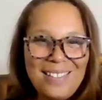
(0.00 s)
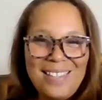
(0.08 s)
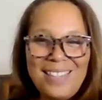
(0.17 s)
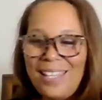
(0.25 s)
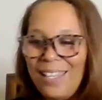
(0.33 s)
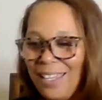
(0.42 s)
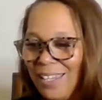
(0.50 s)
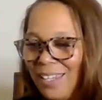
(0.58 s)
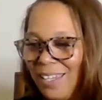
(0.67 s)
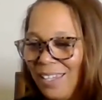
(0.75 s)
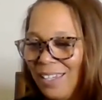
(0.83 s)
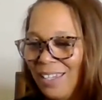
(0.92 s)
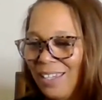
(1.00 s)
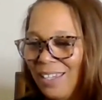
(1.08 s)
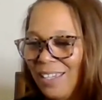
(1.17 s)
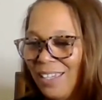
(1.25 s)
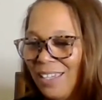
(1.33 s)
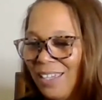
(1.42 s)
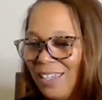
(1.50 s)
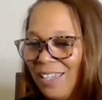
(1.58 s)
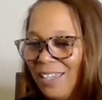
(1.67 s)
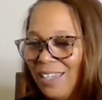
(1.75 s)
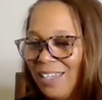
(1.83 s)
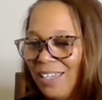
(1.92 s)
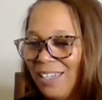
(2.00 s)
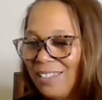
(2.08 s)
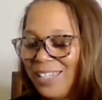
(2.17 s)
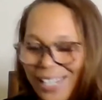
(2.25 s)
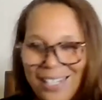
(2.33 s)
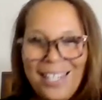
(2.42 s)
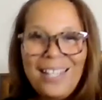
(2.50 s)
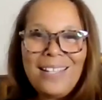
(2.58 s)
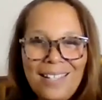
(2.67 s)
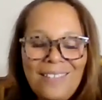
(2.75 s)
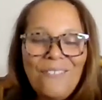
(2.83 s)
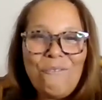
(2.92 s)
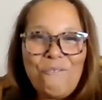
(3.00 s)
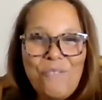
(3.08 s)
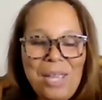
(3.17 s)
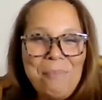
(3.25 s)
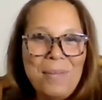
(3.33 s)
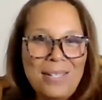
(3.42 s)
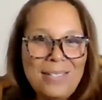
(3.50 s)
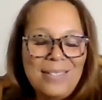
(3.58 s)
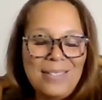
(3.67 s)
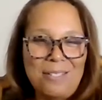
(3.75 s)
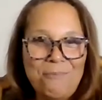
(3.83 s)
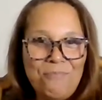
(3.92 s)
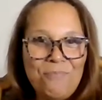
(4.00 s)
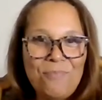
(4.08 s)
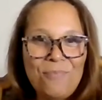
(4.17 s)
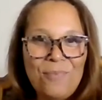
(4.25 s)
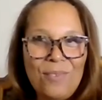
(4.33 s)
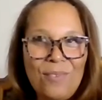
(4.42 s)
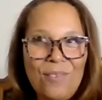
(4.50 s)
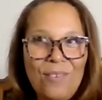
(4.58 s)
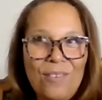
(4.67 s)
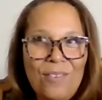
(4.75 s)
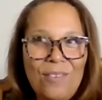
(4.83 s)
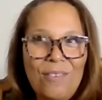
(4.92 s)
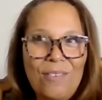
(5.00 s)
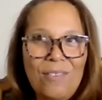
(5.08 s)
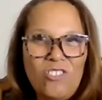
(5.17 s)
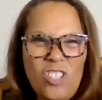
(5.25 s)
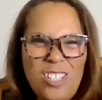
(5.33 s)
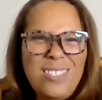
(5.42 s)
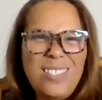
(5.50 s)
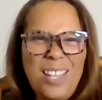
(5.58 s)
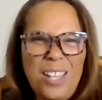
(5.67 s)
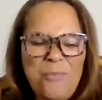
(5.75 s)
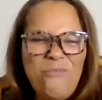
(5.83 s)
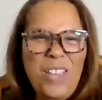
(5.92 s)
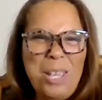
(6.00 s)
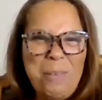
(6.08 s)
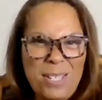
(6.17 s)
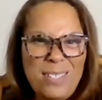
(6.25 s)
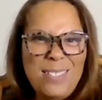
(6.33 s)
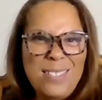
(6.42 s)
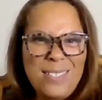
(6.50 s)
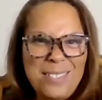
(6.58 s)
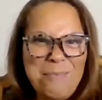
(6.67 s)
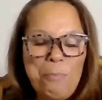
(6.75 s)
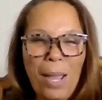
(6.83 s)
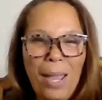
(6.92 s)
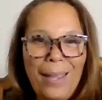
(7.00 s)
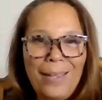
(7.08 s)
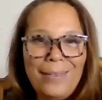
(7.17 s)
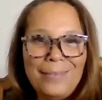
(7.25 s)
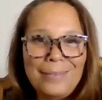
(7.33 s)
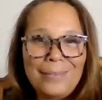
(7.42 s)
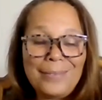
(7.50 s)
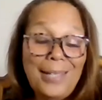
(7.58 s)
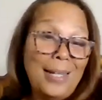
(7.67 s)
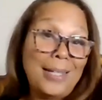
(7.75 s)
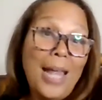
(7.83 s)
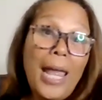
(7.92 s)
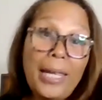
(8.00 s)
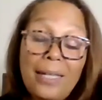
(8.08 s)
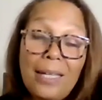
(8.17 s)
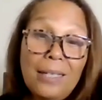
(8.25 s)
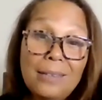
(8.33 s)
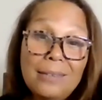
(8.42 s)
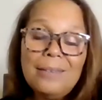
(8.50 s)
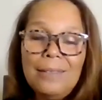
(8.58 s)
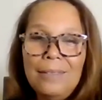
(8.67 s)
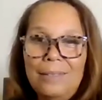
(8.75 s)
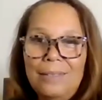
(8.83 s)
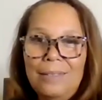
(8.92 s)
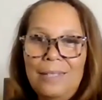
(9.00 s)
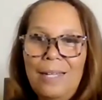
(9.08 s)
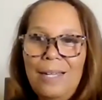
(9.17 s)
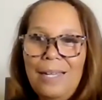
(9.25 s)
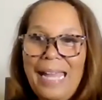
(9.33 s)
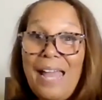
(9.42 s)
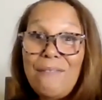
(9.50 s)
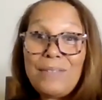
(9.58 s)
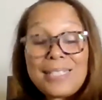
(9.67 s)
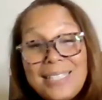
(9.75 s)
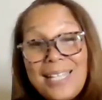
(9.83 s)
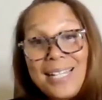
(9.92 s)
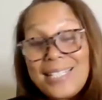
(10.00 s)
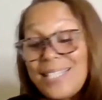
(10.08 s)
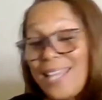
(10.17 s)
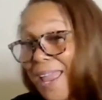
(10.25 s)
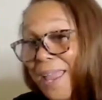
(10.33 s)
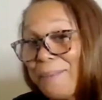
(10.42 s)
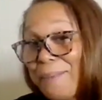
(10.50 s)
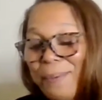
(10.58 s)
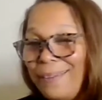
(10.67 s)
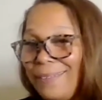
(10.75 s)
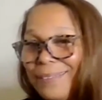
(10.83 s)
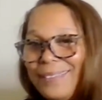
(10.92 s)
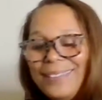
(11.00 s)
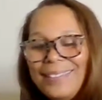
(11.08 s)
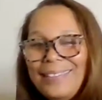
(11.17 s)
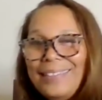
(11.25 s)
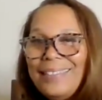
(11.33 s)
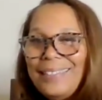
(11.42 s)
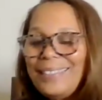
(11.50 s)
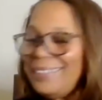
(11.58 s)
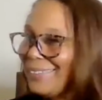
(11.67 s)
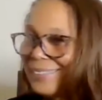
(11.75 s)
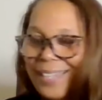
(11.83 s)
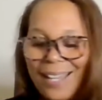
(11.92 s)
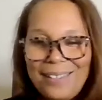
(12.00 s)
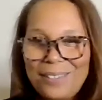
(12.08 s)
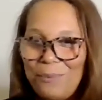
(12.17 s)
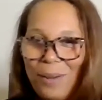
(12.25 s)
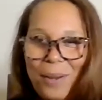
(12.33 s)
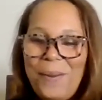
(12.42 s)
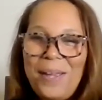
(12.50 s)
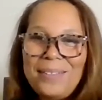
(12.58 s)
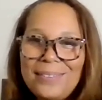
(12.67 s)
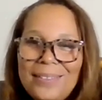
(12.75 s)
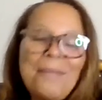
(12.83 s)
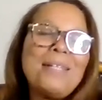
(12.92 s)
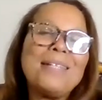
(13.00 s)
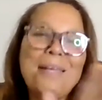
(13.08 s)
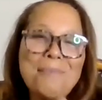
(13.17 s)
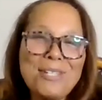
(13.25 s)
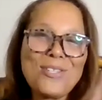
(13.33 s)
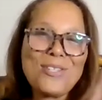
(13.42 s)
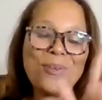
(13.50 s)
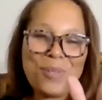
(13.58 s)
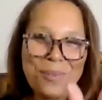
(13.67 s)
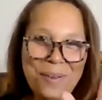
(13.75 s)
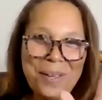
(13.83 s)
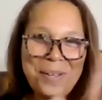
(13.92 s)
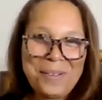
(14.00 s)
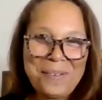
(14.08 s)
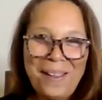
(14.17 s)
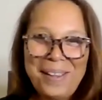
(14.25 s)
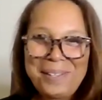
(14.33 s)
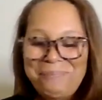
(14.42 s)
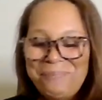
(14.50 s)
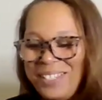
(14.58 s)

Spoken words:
the getting famous just to get famous by getting naked, having a sex tape is not the right way. Let me show you the way, right?